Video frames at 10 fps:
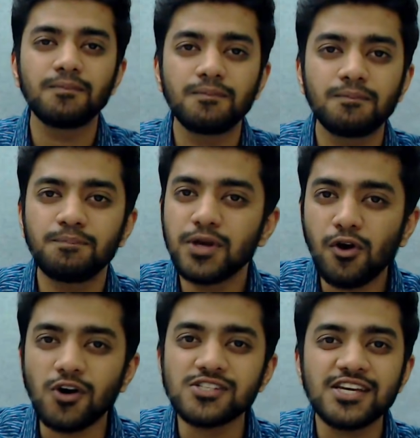
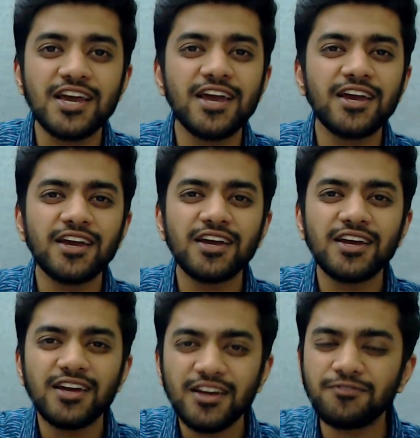Because
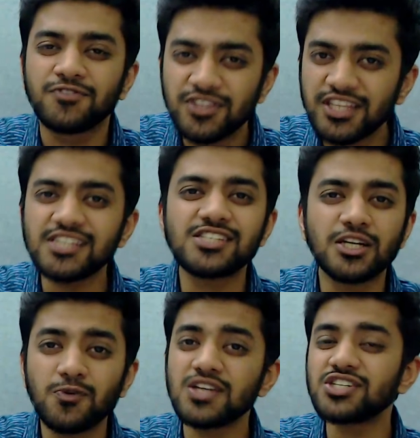if this
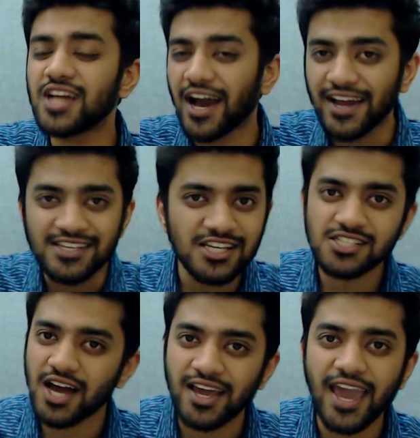situation arises
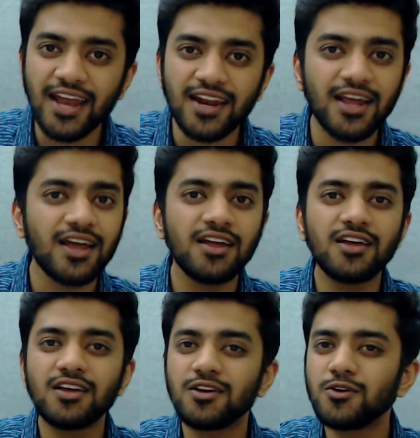again,
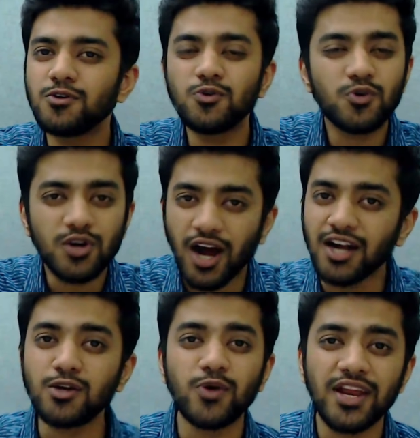you can't
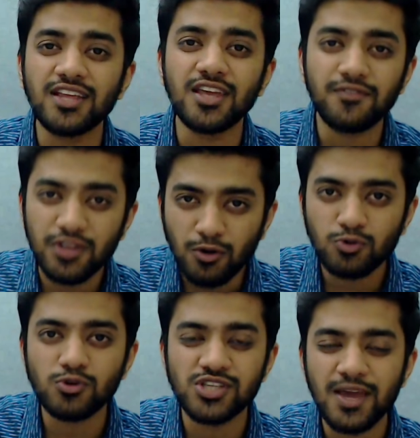do anything without
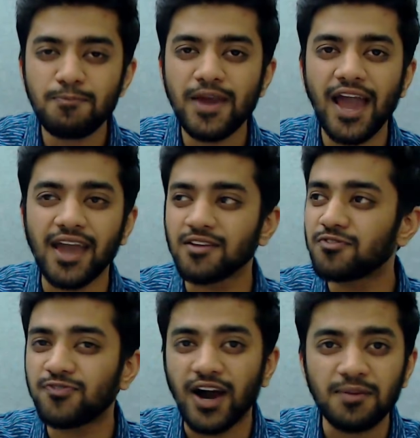those API.
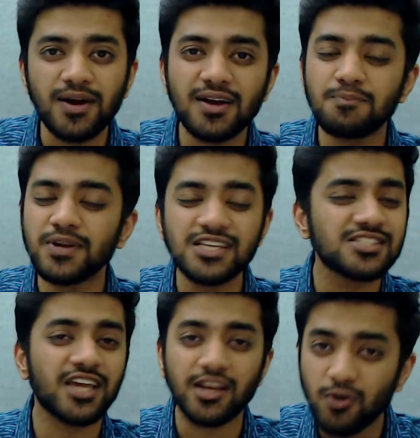Pharma companies
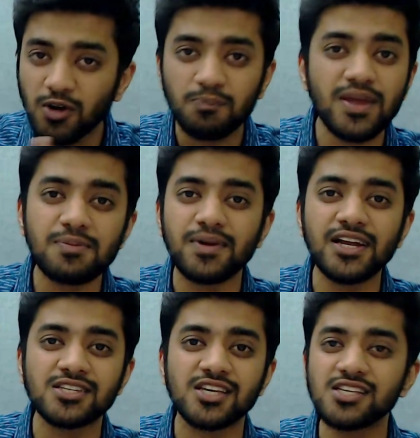cannot make
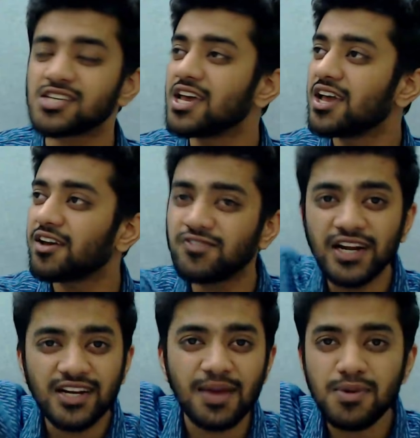medicines if that
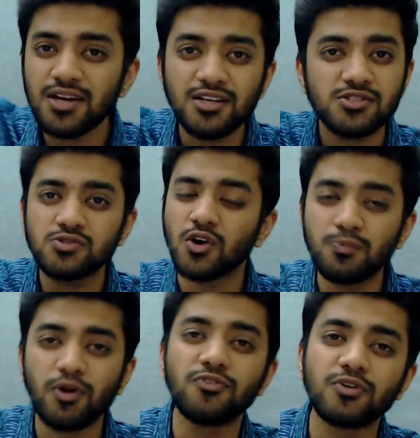chemical is not
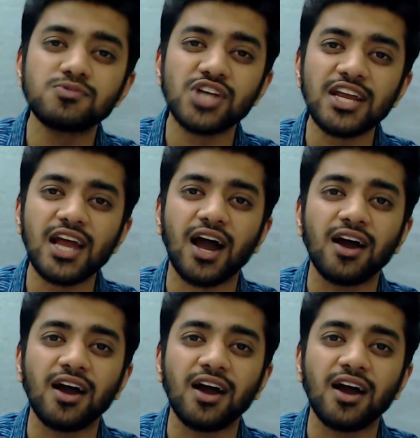brought from China.